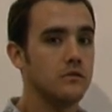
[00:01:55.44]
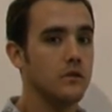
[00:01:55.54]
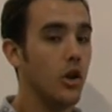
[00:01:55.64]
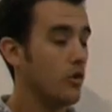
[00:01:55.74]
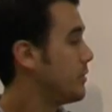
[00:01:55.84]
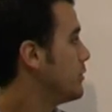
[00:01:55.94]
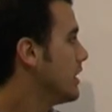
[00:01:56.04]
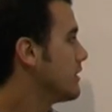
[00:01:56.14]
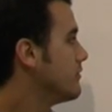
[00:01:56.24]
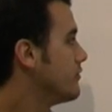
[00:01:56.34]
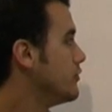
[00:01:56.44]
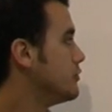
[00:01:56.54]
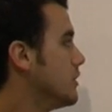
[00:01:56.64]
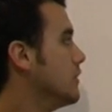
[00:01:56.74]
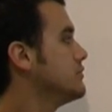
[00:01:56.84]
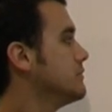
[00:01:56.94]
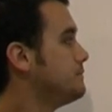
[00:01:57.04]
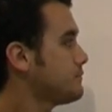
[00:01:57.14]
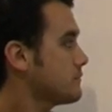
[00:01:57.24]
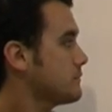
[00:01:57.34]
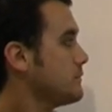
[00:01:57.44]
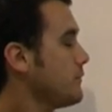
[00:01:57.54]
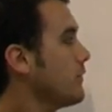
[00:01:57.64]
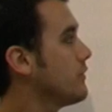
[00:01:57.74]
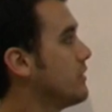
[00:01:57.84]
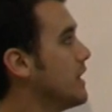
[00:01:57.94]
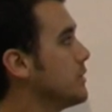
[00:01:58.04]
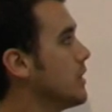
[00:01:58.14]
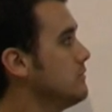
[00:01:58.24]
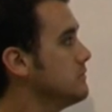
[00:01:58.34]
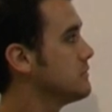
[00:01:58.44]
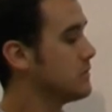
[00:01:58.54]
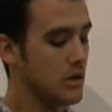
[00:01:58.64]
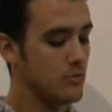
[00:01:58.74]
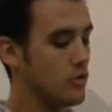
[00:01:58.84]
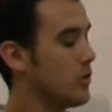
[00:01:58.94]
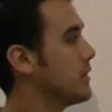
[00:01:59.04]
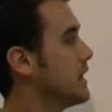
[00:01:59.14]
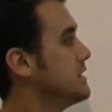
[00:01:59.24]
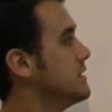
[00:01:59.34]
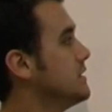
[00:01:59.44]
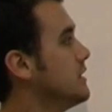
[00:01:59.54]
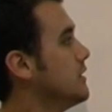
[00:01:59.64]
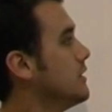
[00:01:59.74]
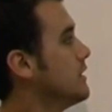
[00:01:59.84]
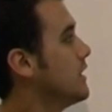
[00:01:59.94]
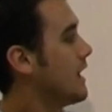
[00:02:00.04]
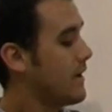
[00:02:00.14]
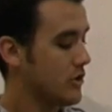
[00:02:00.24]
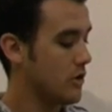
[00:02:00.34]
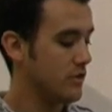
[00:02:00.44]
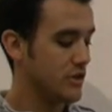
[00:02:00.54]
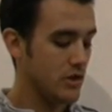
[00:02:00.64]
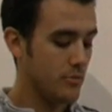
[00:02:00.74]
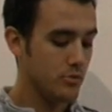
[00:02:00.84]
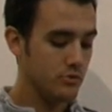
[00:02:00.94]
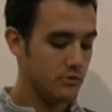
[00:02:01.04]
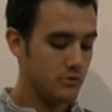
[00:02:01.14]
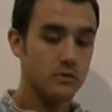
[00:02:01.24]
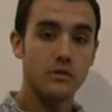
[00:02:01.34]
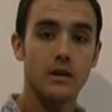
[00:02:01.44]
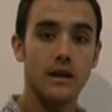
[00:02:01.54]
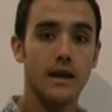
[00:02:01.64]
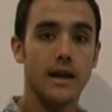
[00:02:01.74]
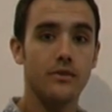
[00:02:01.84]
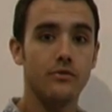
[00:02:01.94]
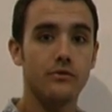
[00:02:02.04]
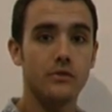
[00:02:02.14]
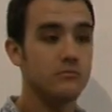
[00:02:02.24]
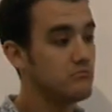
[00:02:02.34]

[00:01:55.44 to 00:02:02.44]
A lot of people get confused with those. So there we go, slightly more complicated. Have a go at the examples and